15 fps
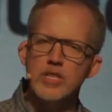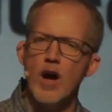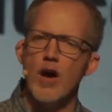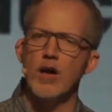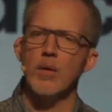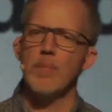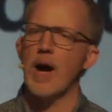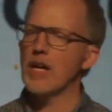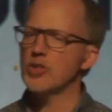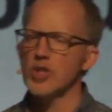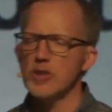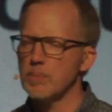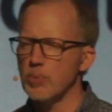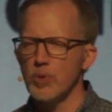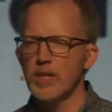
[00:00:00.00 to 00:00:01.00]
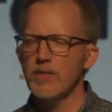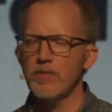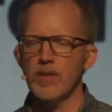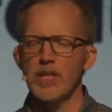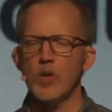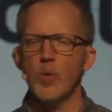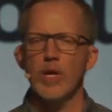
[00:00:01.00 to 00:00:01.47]
I want to talk about just
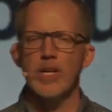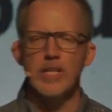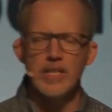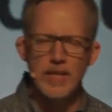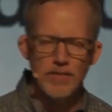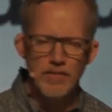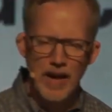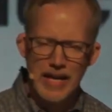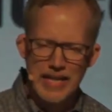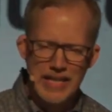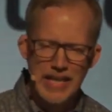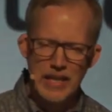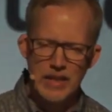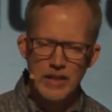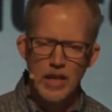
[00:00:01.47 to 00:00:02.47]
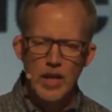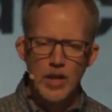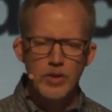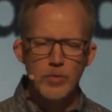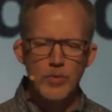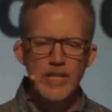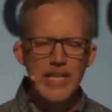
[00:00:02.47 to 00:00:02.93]
briefly, quickly, if I can,
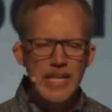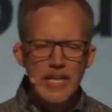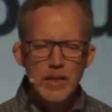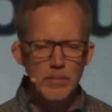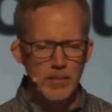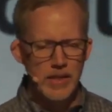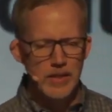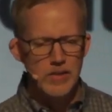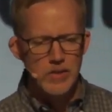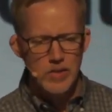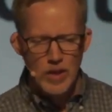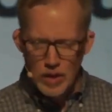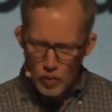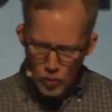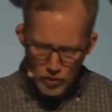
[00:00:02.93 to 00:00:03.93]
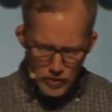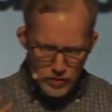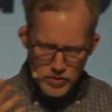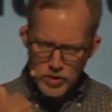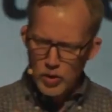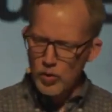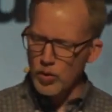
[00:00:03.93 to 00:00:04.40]
three enemies.
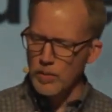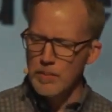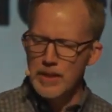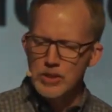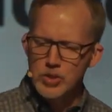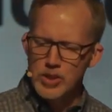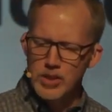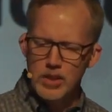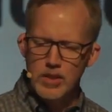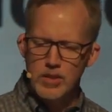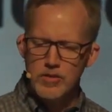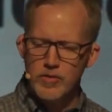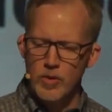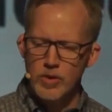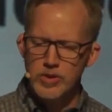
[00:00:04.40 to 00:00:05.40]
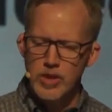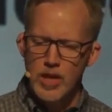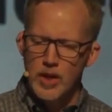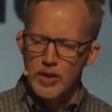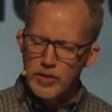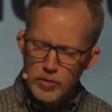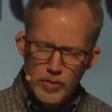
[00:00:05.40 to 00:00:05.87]
Two are mentioned in this
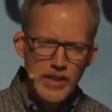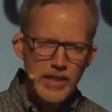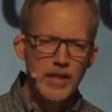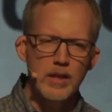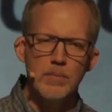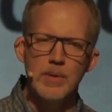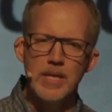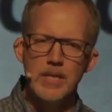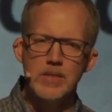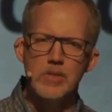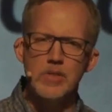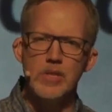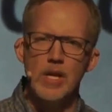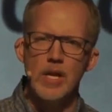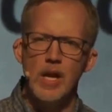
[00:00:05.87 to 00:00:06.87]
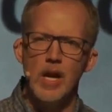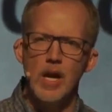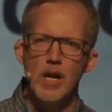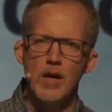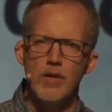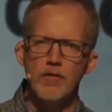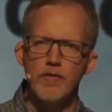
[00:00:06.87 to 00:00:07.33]
verse, three enemies
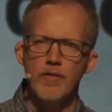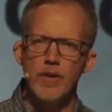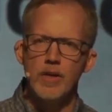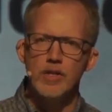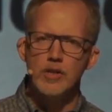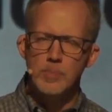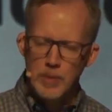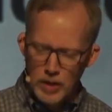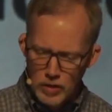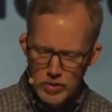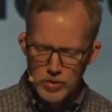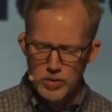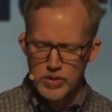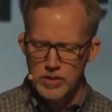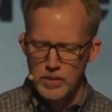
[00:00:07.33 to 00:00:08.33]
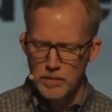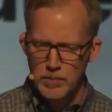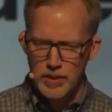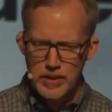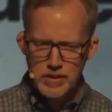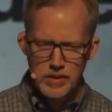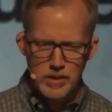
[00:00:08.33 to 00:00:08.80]
of spiritual
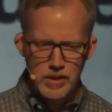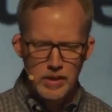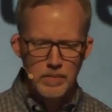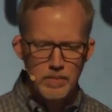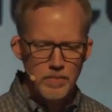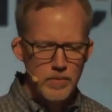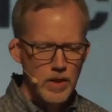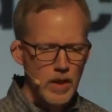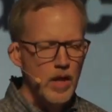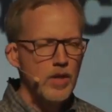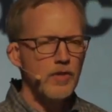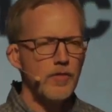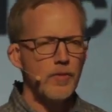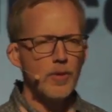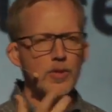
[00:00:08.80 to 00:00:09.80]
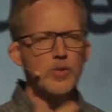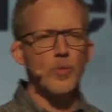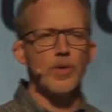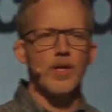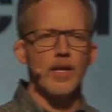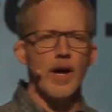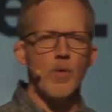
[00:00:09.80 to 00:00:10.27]
simplicity. The
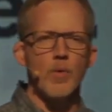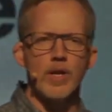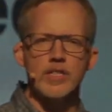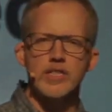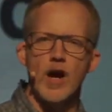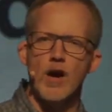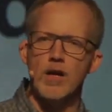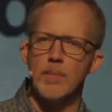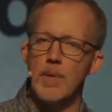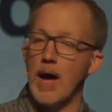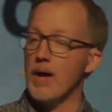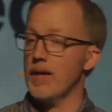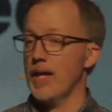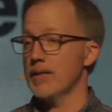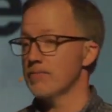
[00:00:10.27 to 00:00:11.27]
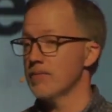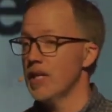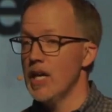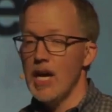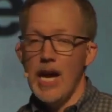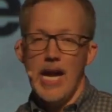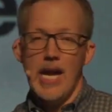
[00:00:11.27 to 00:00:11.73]
first one that I want to talk about,
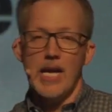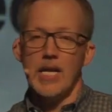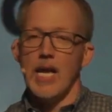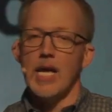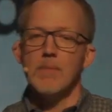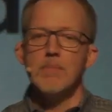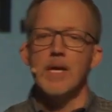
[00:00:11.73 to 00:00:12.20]
and, and